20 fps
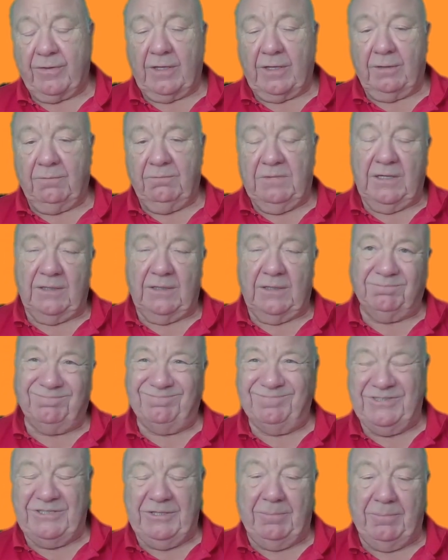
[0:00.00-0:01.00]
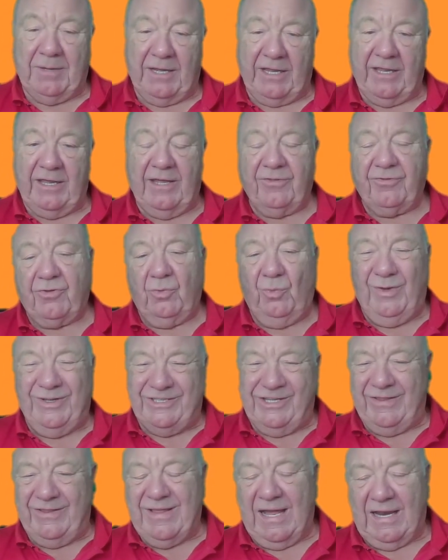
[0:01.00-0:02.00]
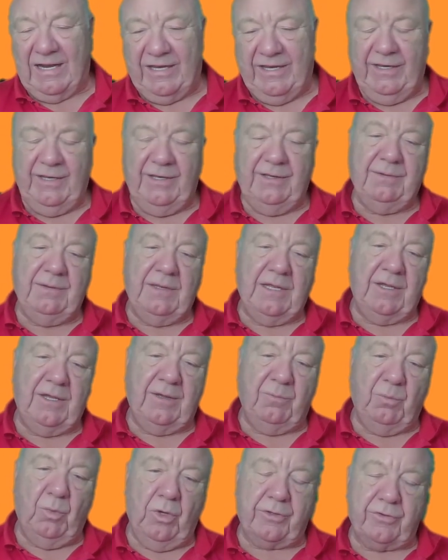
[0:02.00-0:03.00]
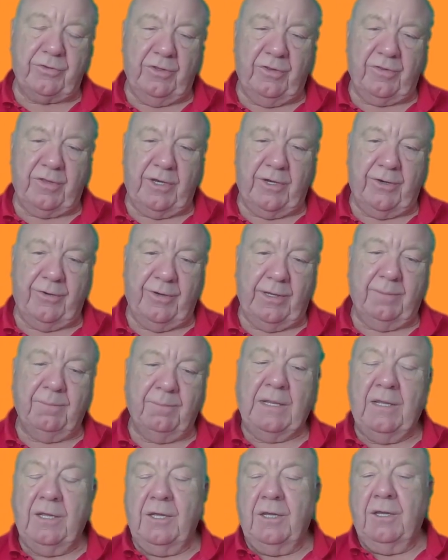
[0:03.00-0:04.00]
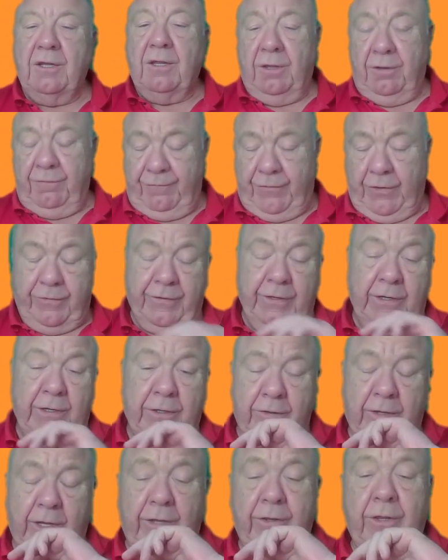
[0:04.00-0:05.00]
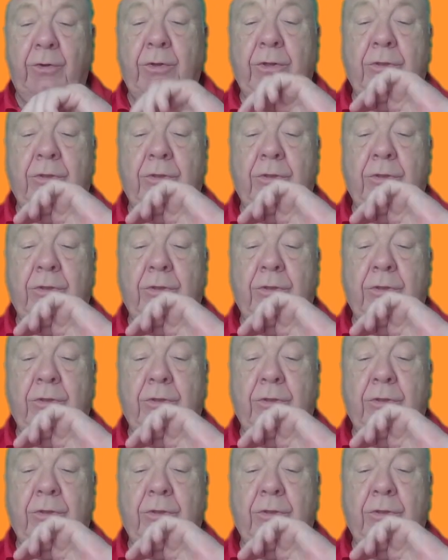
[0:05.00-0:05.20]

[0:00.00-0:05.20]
um, debate as to which exactly uh, works this area. First thing to say though is,